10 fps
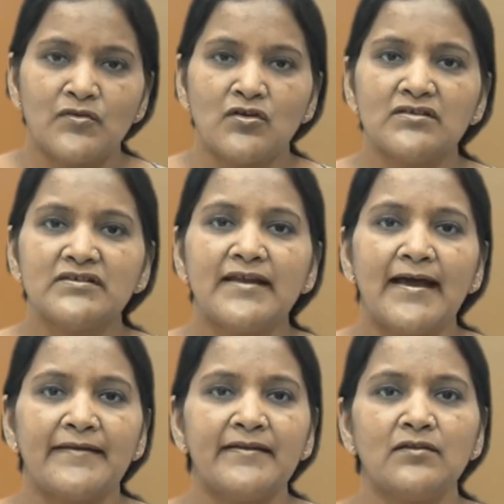because it
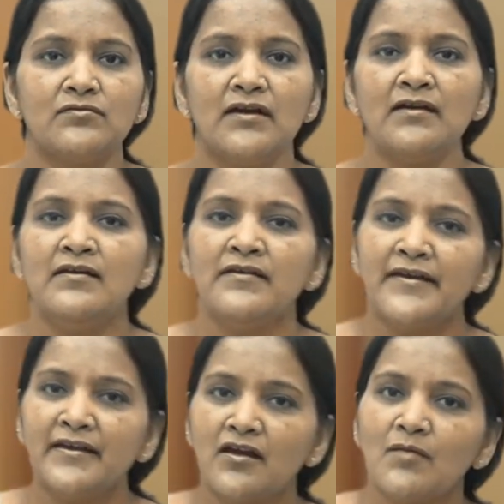added to the
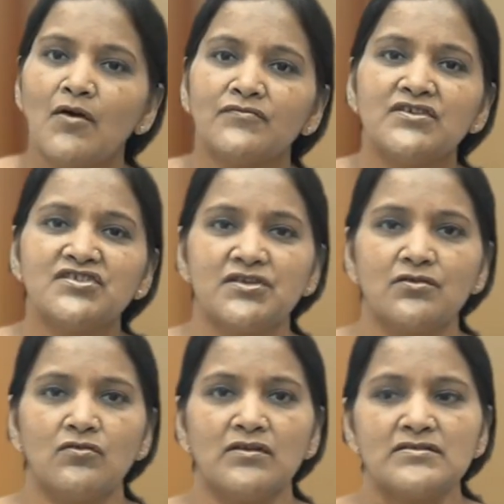income of the
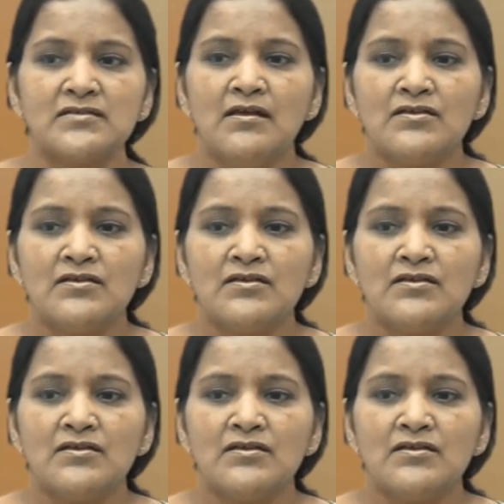shareholders.